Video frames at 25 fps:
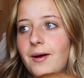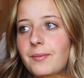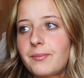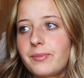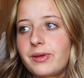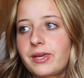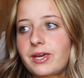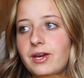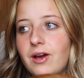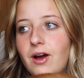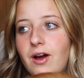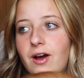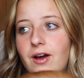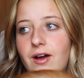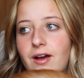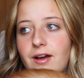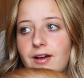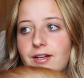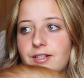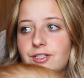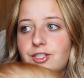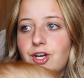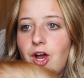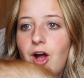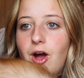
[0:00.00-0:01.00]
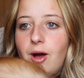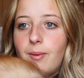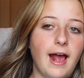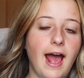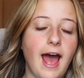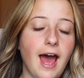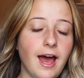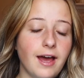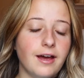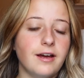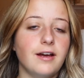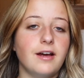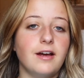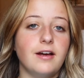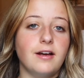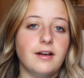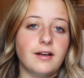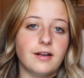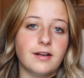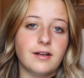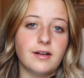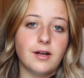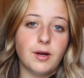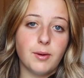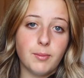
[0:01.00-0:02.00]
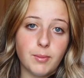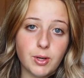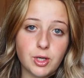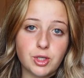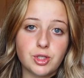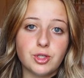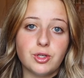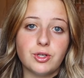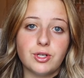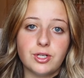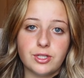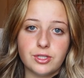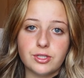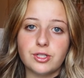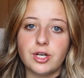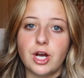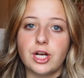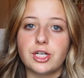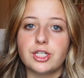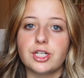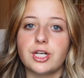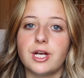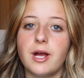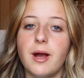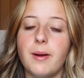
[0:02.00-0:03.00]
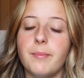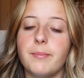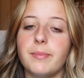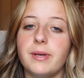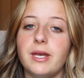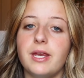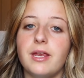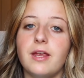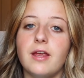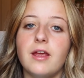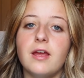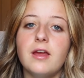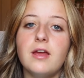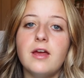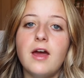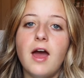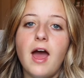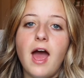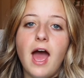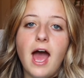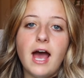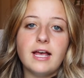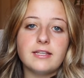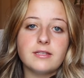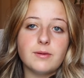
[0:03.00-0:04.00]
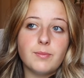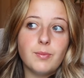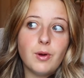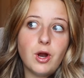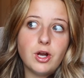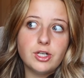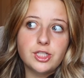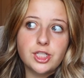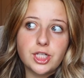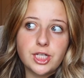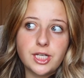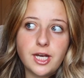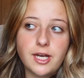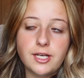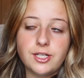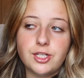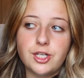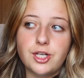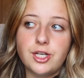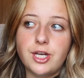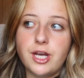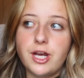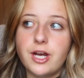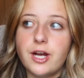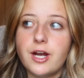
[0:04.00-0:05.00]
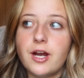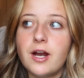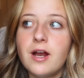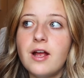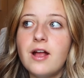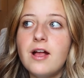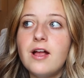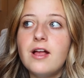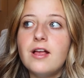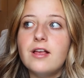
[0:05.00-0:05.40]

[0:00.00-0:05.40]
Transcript: He got a job at a commercial construction company as a project engineer.